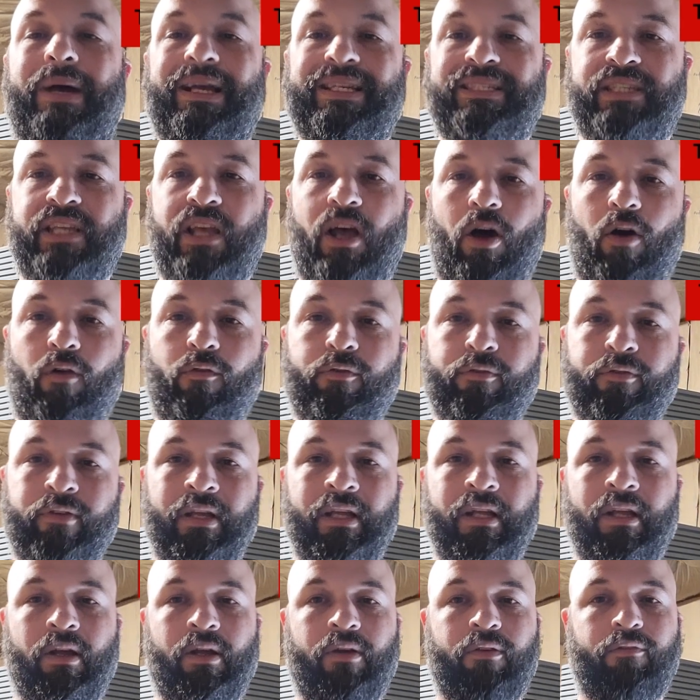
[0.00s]
myself,
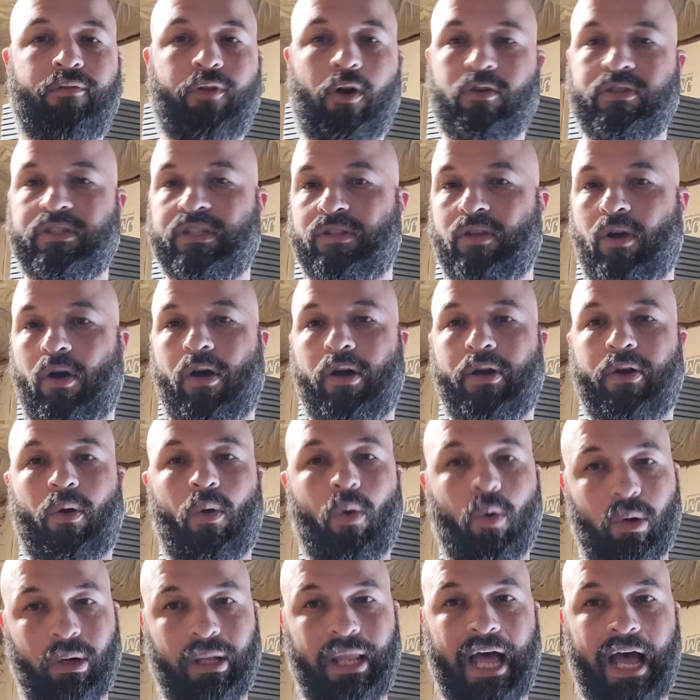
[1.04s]
frozen thawed
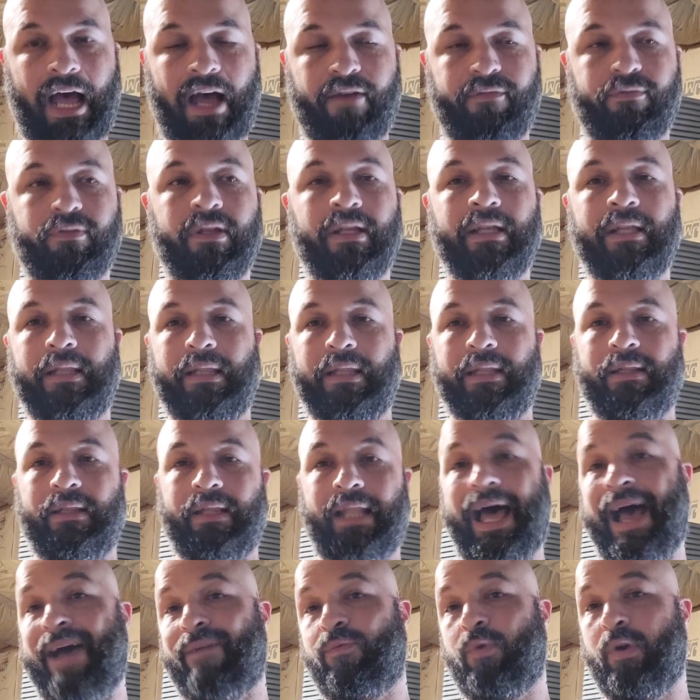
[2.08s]
or live.
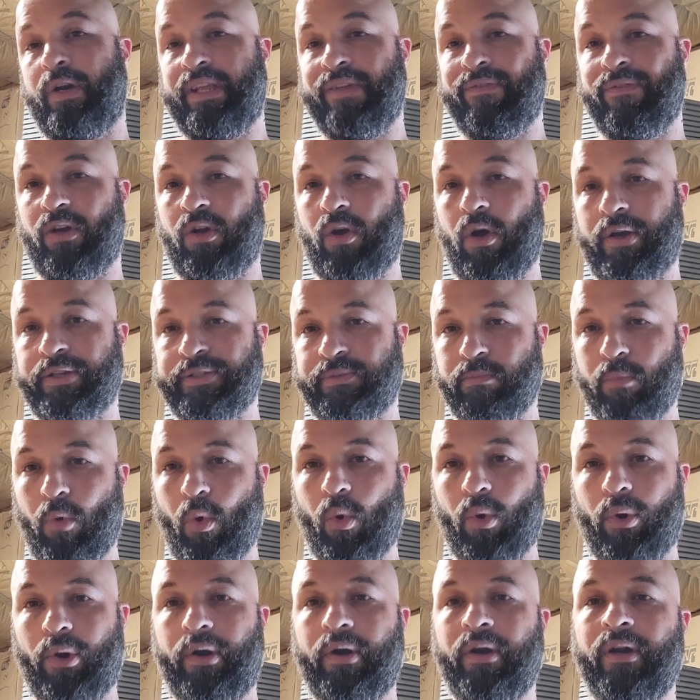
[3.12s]
Live would even cost
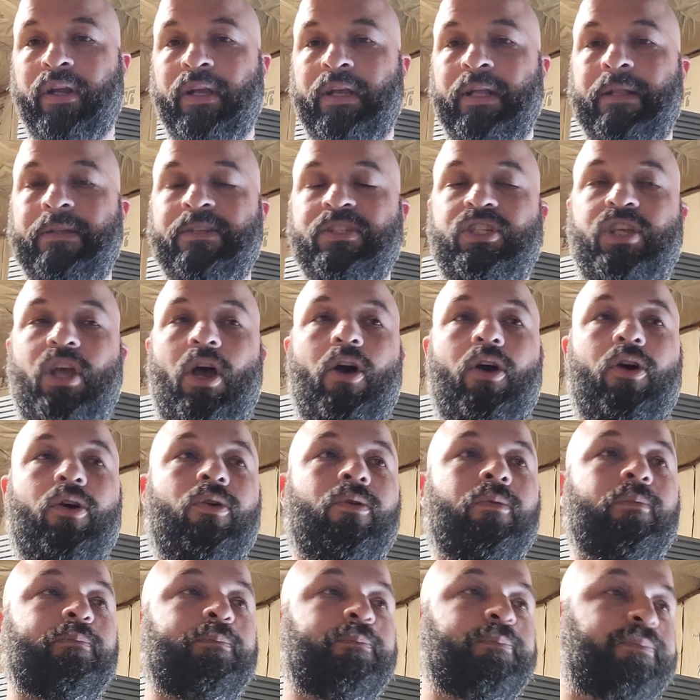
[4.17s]
more.
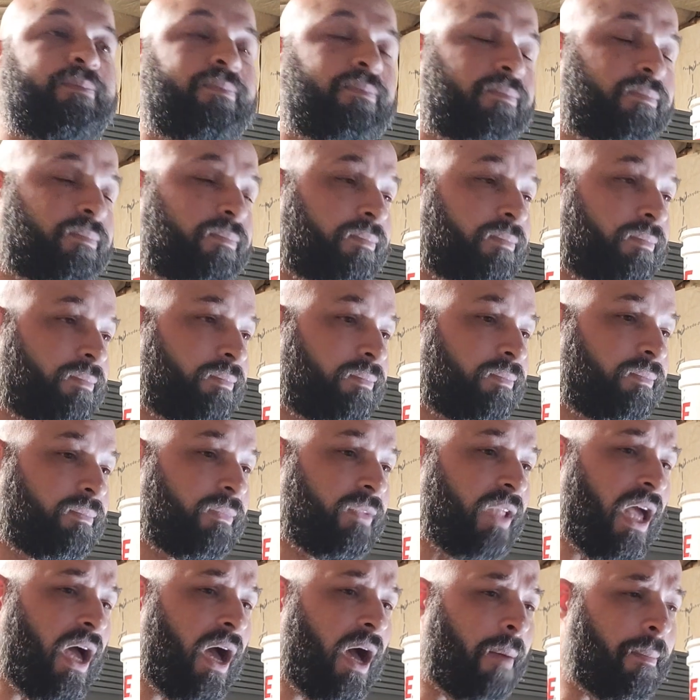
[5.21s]
So
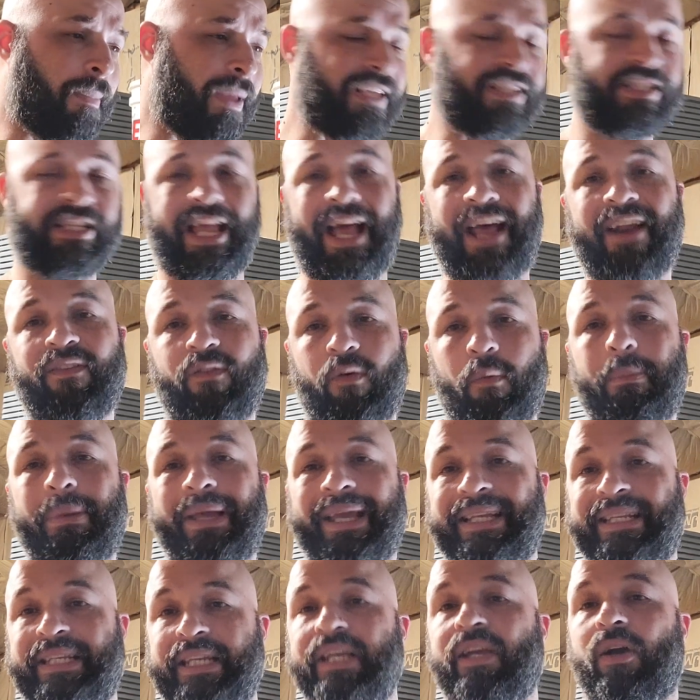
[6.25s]
it's kind of a
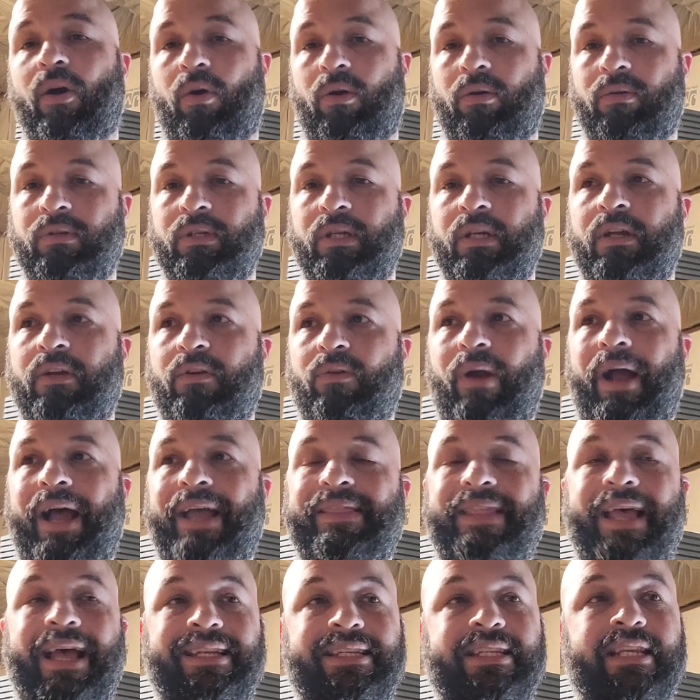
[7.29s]
big deal,
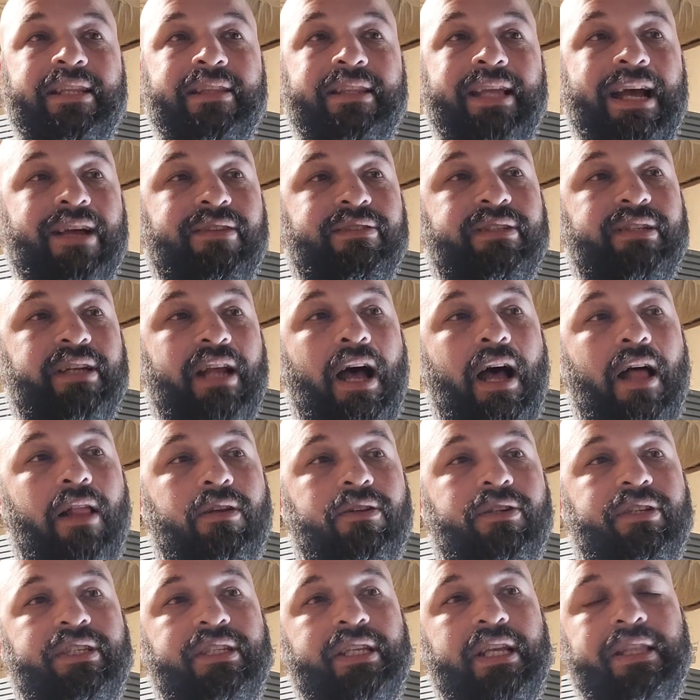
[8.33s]
right? That
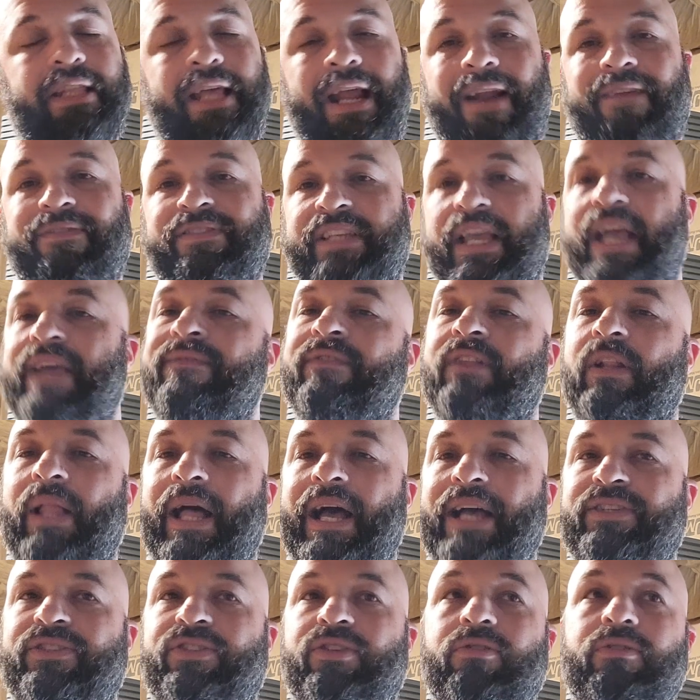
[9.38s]
$10,000 that I've saved in the
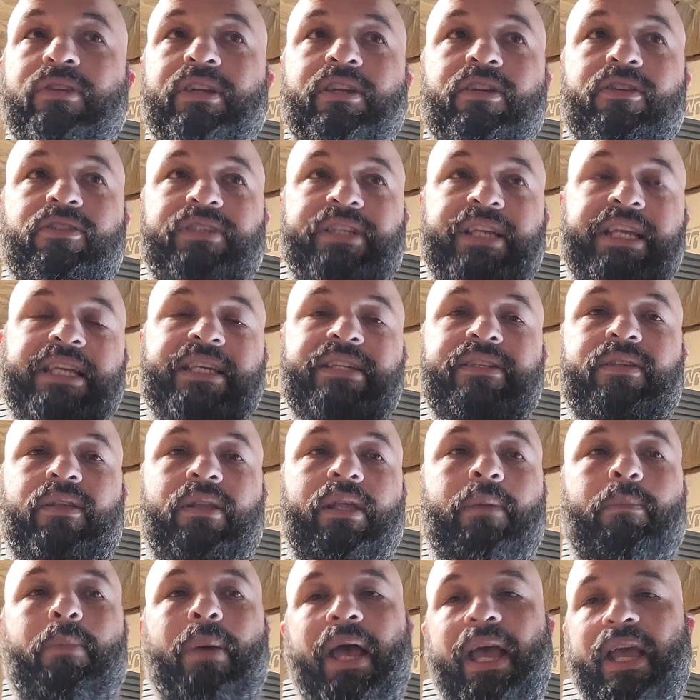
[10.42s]
last 2 years
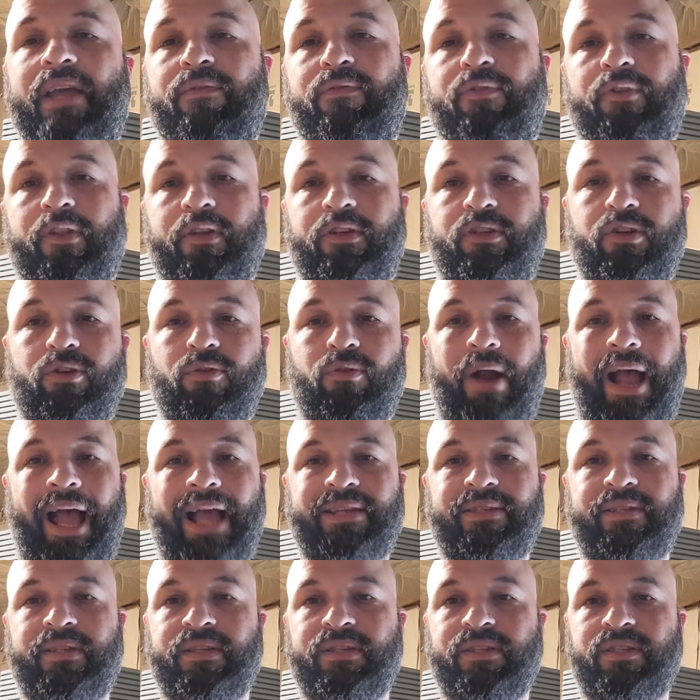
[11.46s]
easily paid for the 2
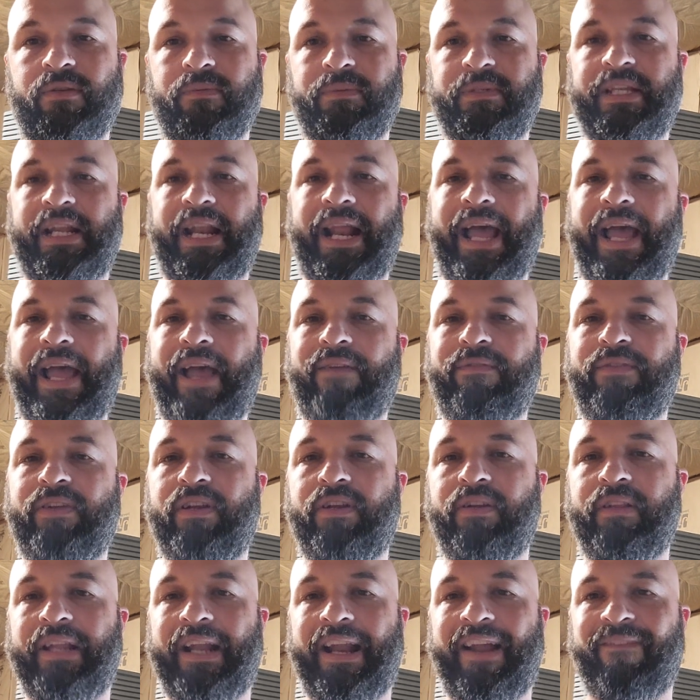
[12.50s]
rack systems that I have
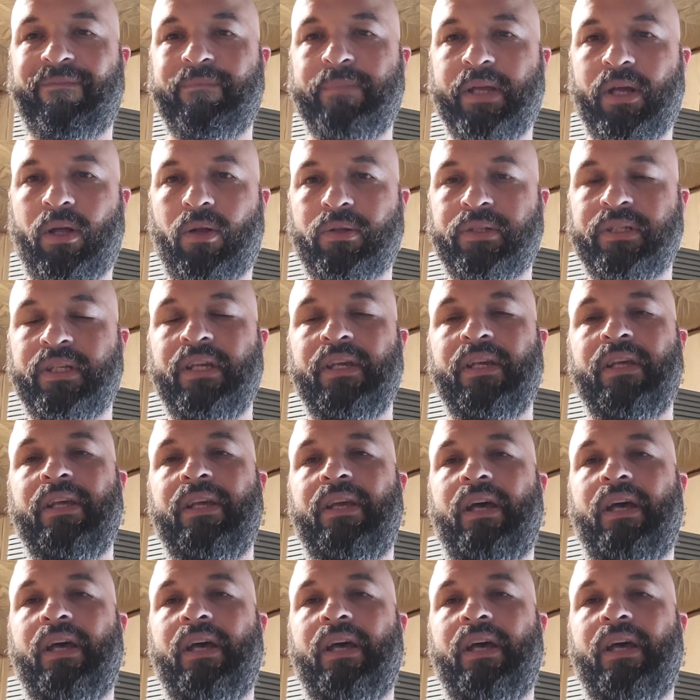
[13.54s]
here that I've built.